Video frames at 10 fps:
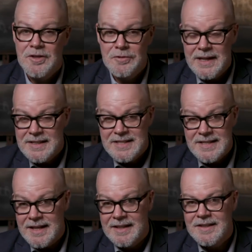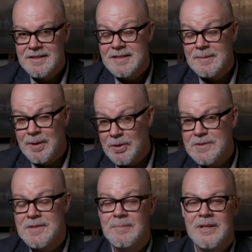Great steak is
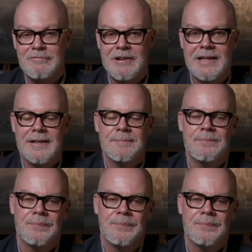supposed to be rare.